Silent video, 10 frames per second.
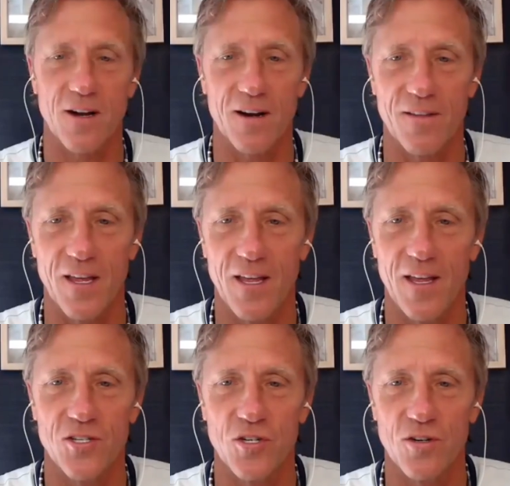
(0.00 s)
on the side of
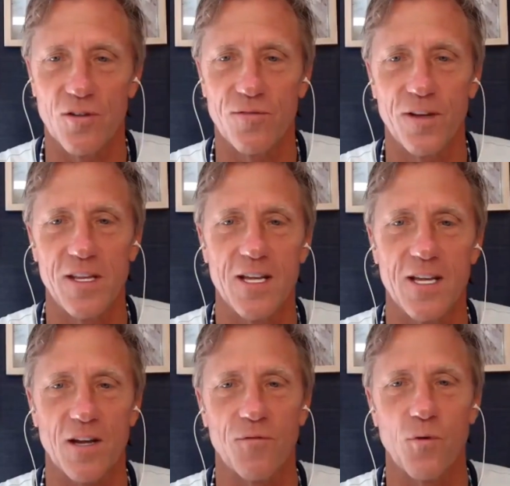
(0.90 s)
the head. You know, for
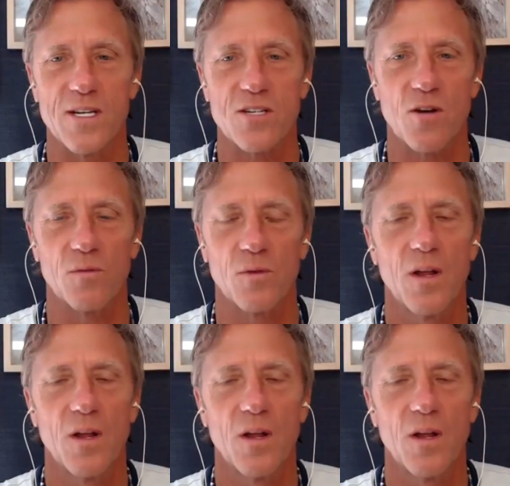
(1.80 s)
years I've always